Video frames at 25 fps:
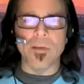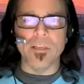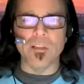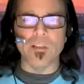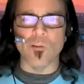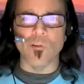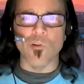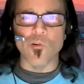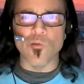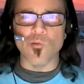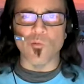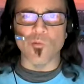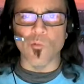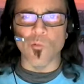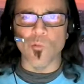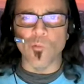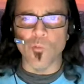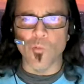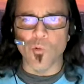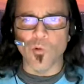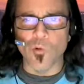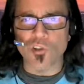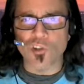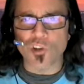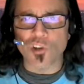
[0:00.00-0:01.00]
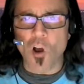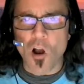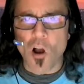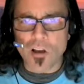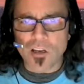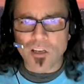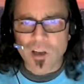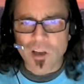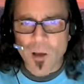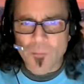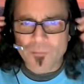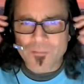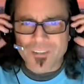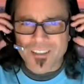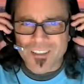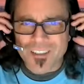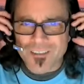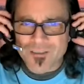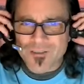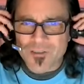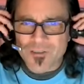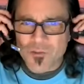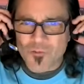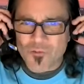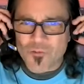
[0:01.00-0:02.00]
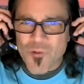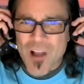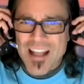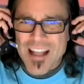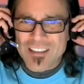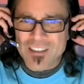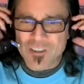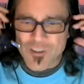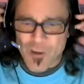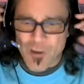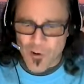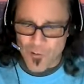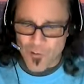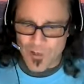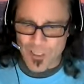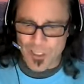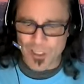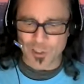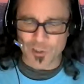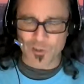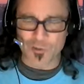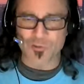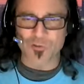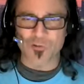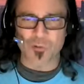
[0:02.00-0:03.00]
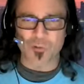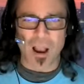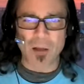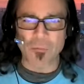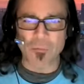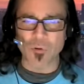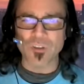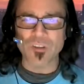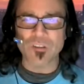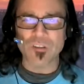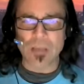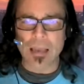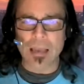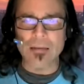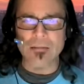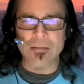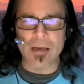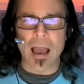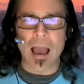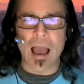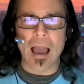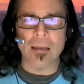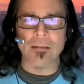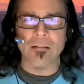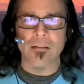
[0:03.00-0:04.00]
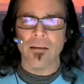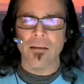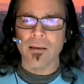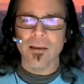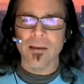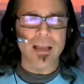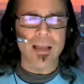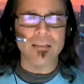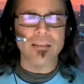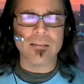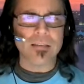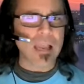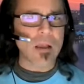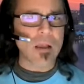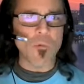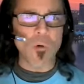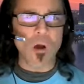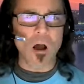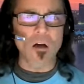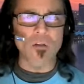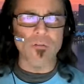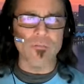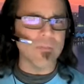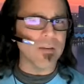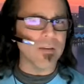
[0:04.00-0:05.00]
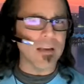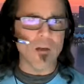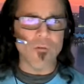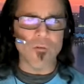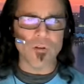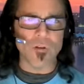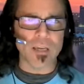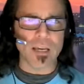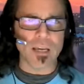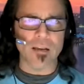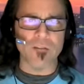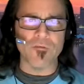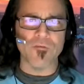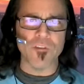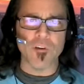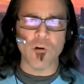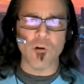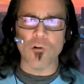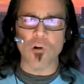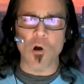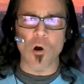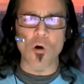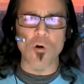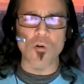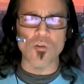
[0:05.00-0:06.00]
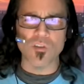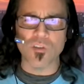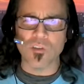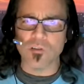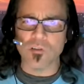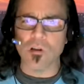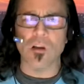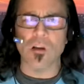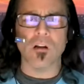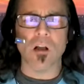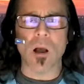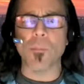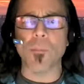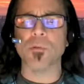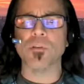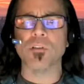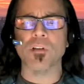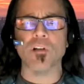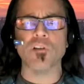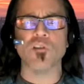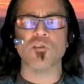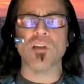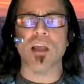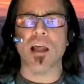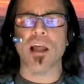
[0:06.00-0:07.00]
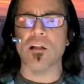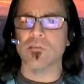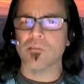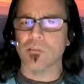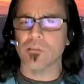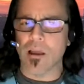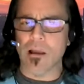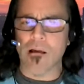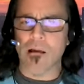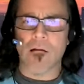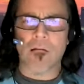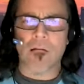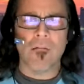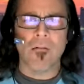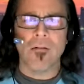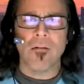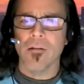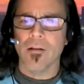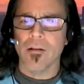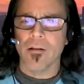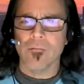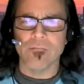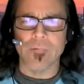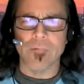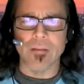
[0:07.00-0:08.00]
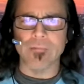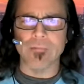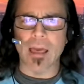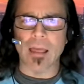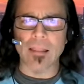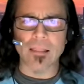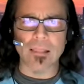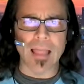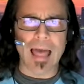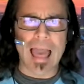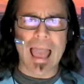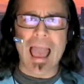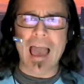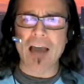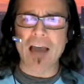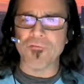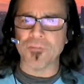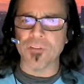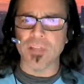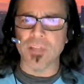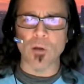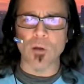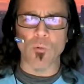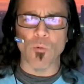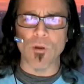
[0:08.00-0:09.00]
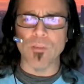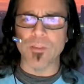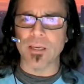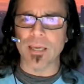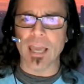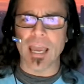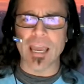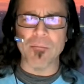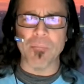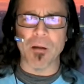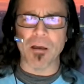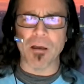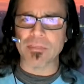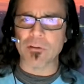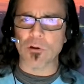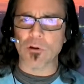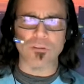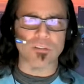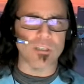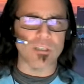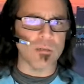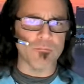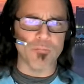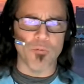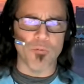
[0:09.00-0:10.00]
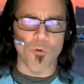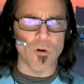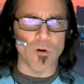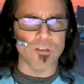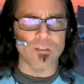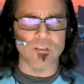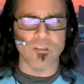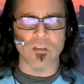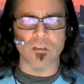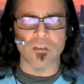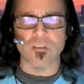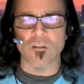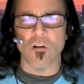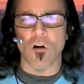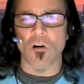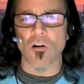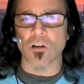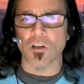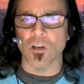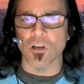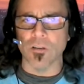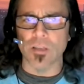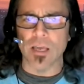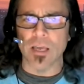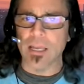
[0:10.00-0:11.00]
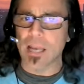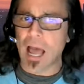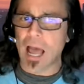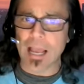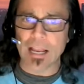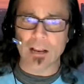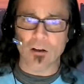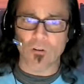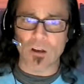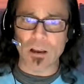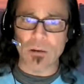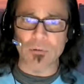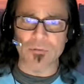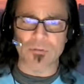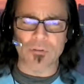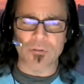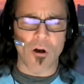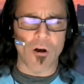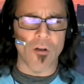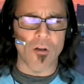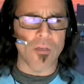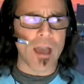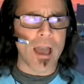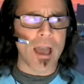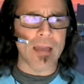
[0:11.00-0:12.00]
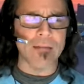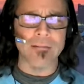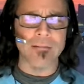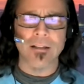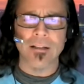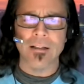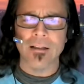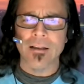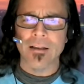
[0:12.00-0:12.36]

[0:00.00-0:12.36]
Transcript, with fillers: mean, Luke, we'll chalk it up to, to red zone issues, right? We'll say that and say, well, you know, they're kicking field goals, a couple touchdowns there. That they laugh and they win the game by 13 points and it's all good. And I agree with all that.